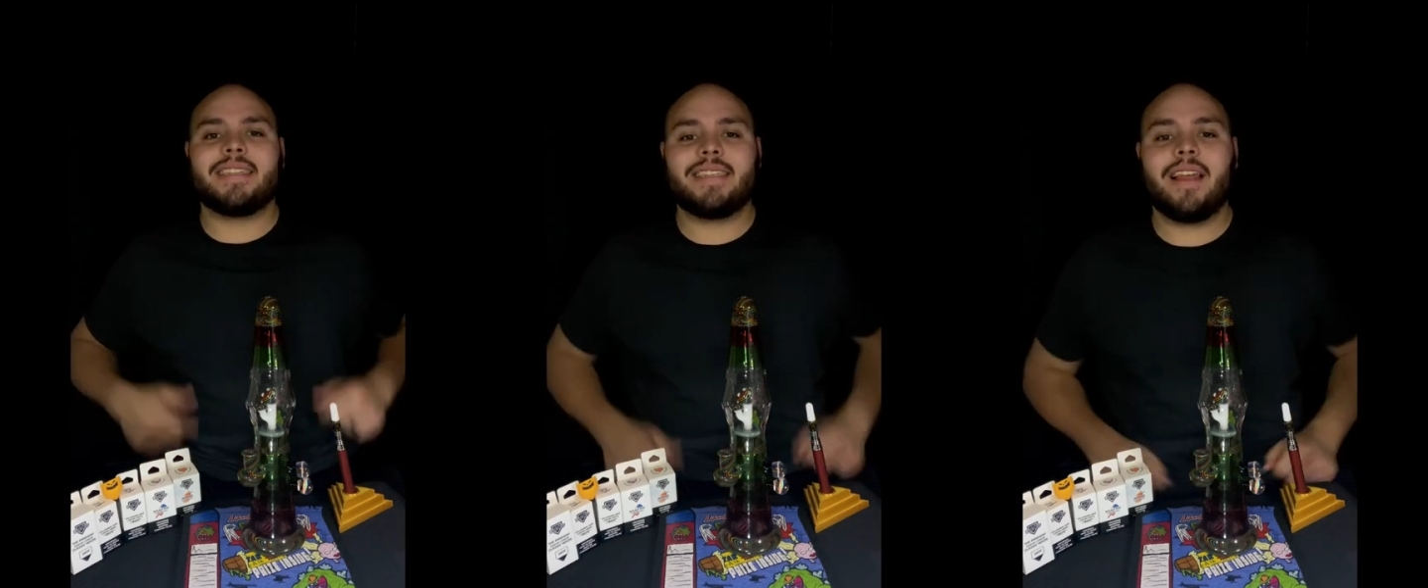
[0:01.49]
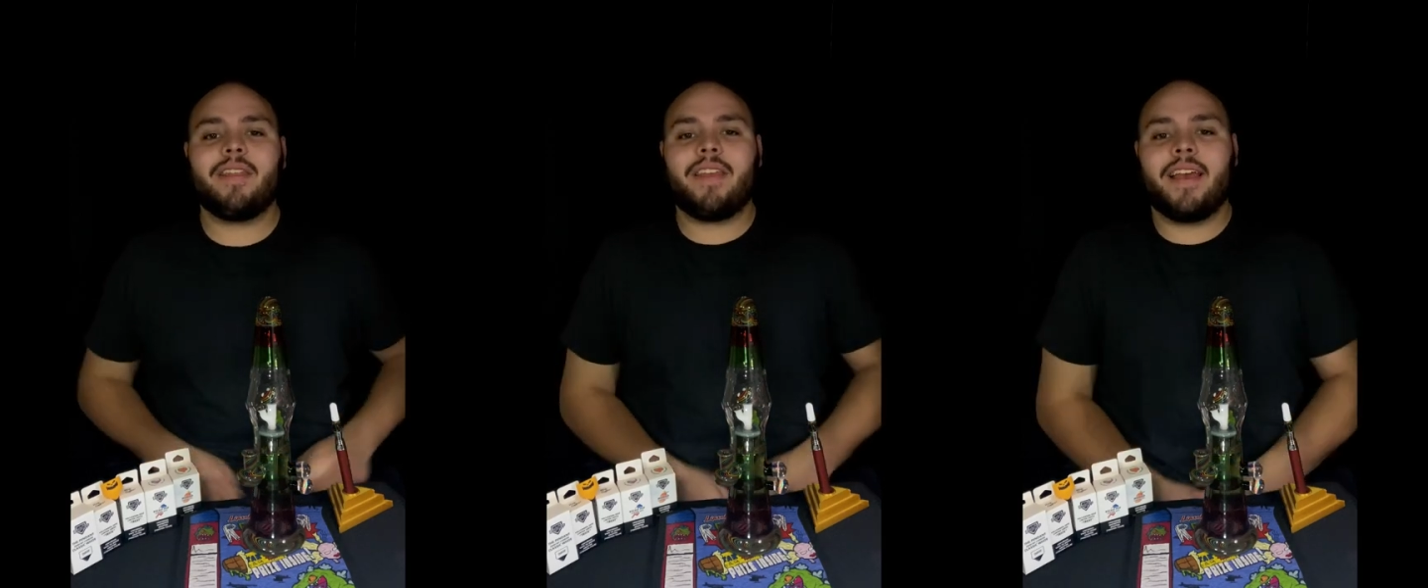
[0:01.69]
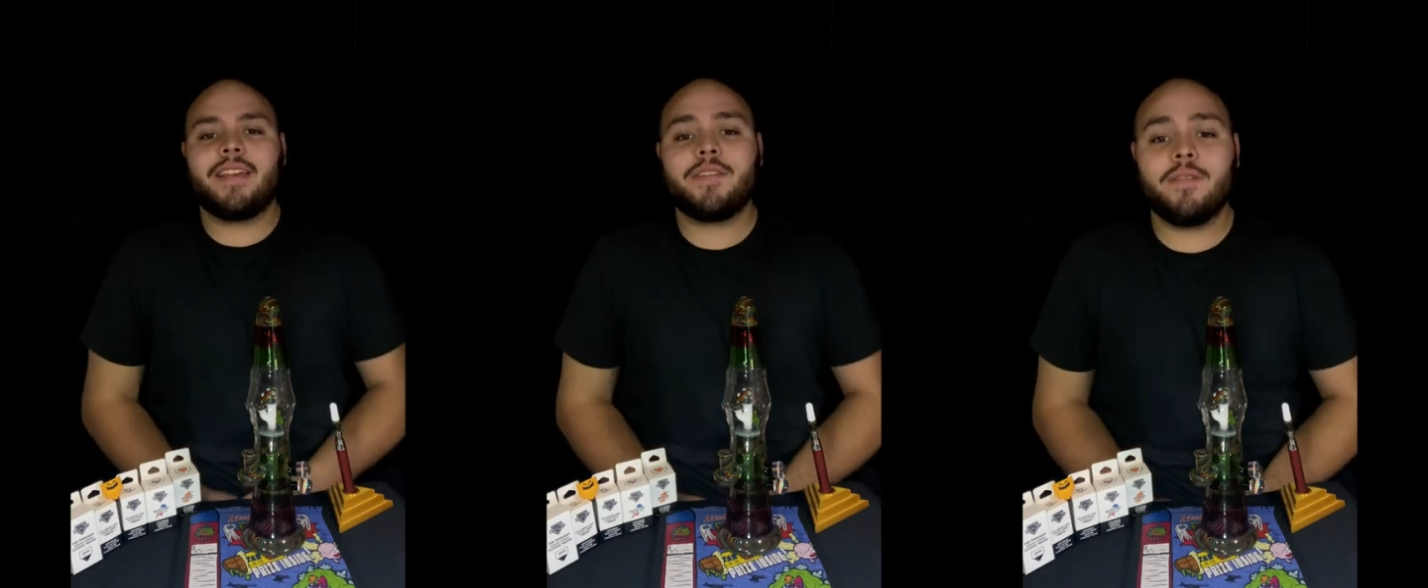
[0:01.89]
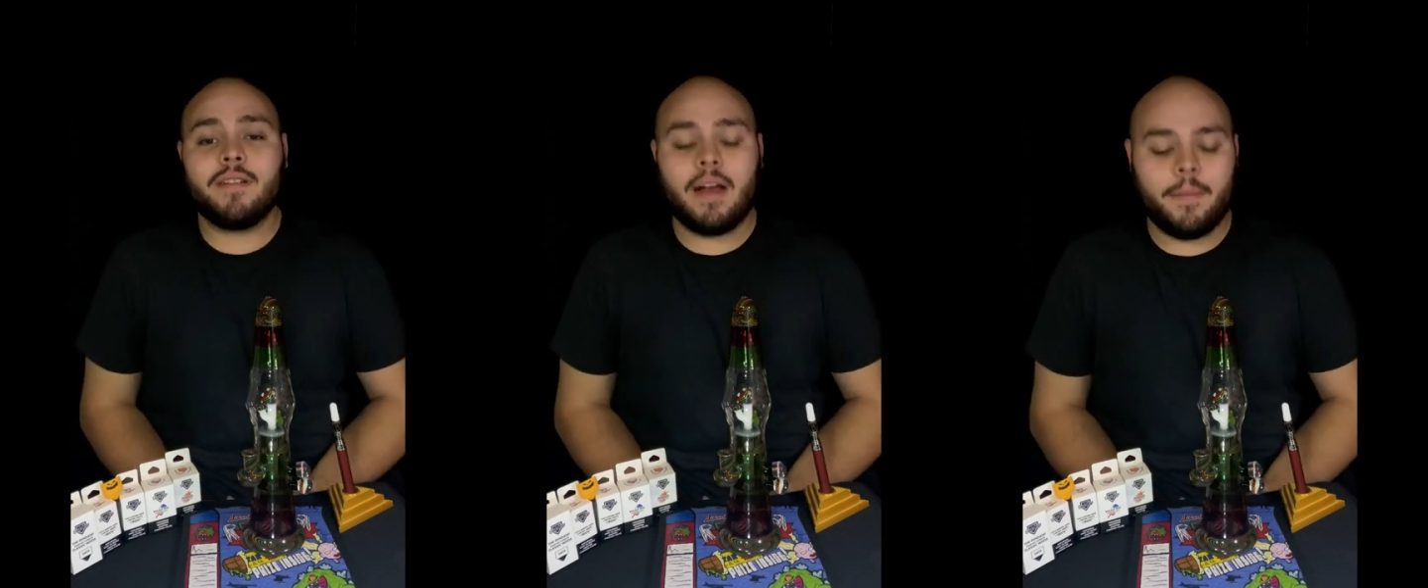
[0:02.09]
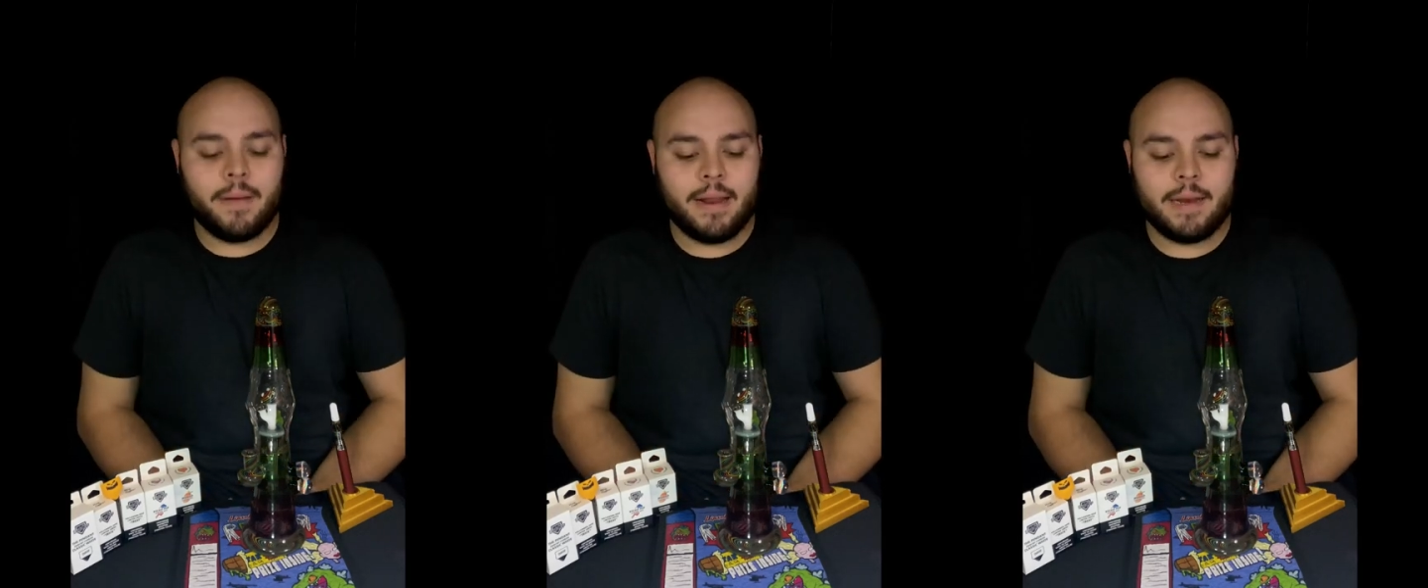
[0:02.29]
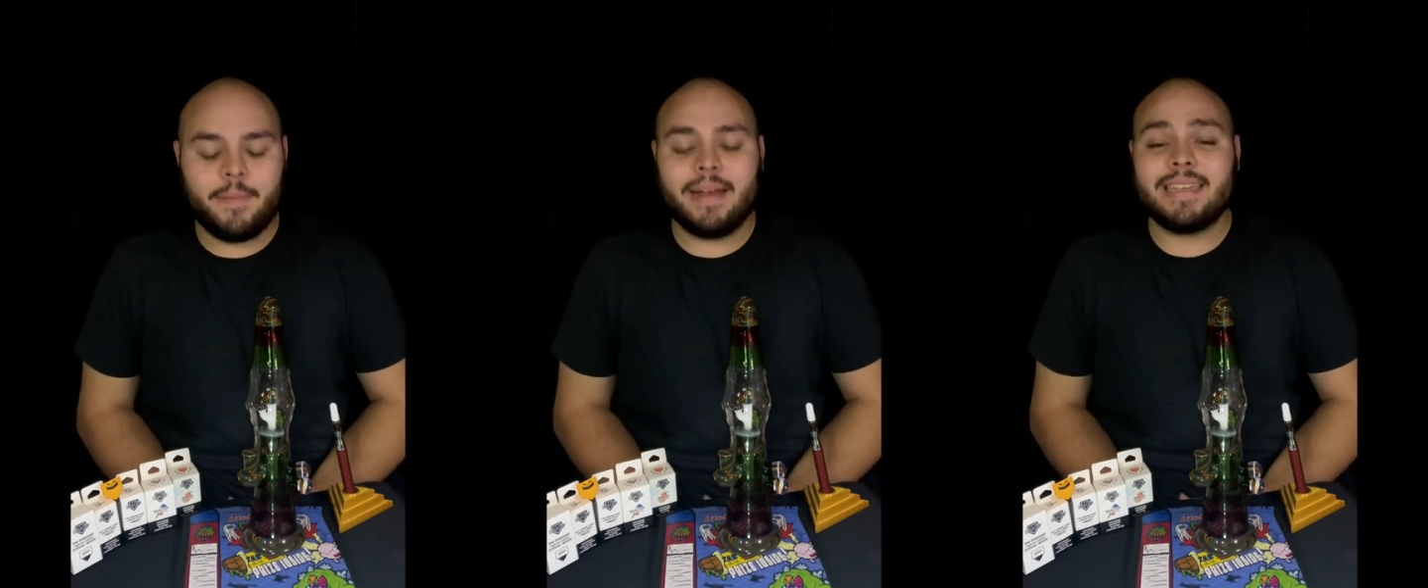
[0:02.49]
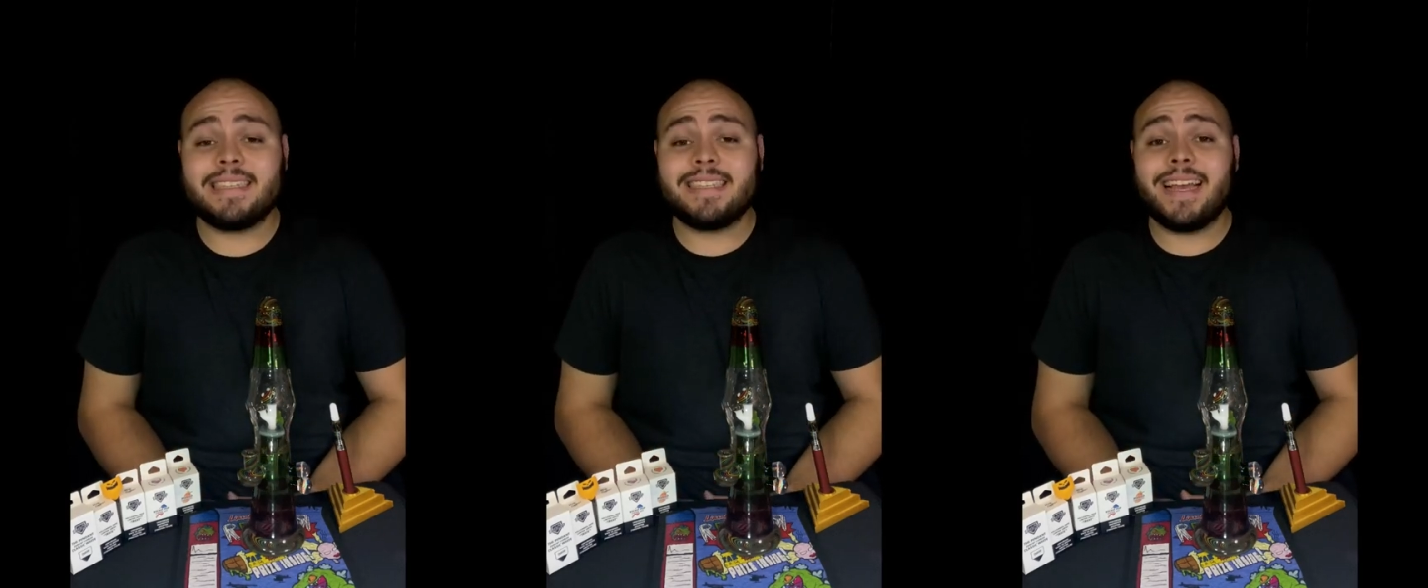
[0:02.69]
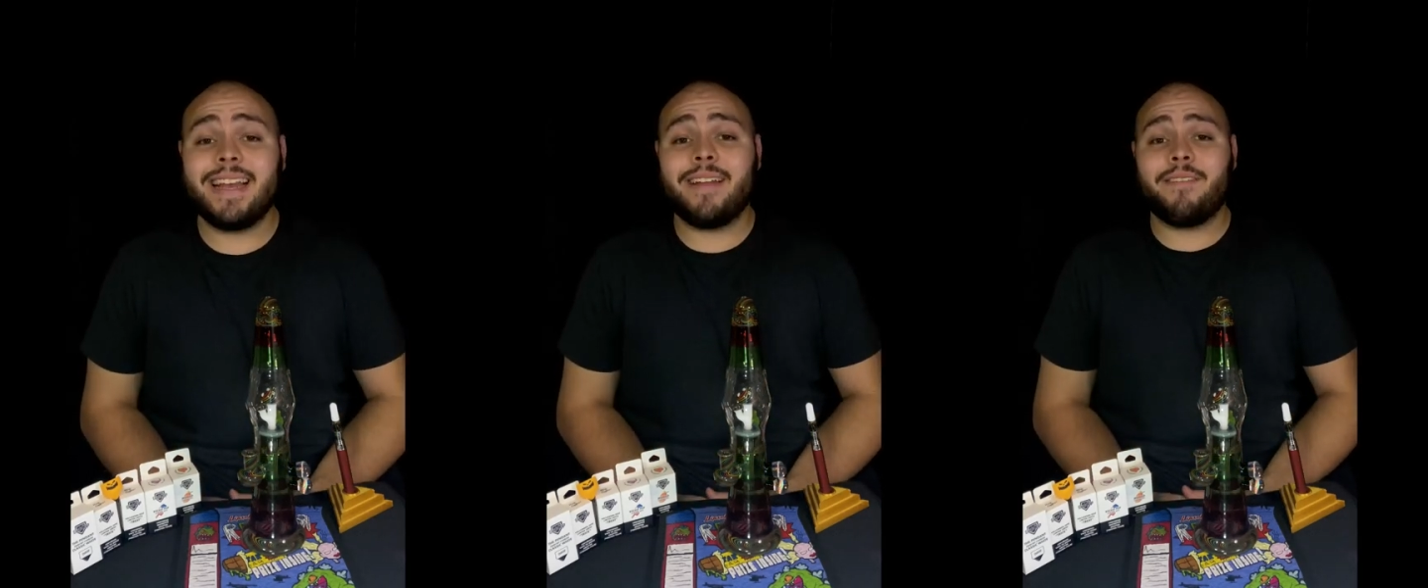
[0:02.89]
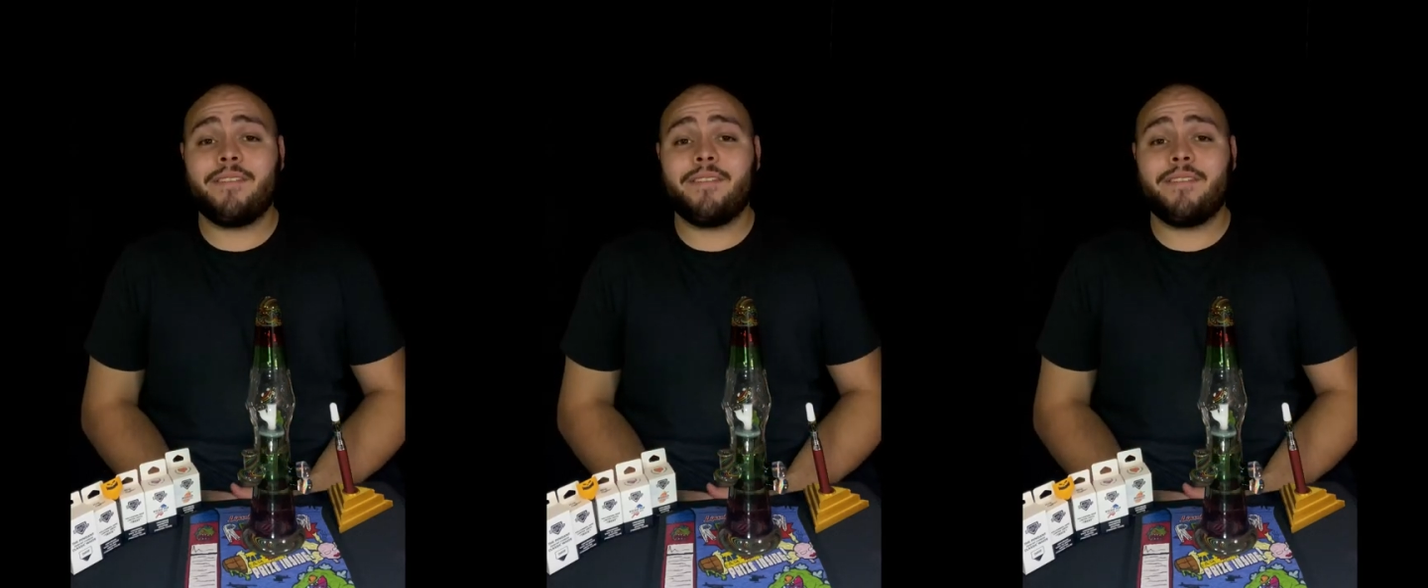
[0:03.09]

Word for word: Thanks for coming into my second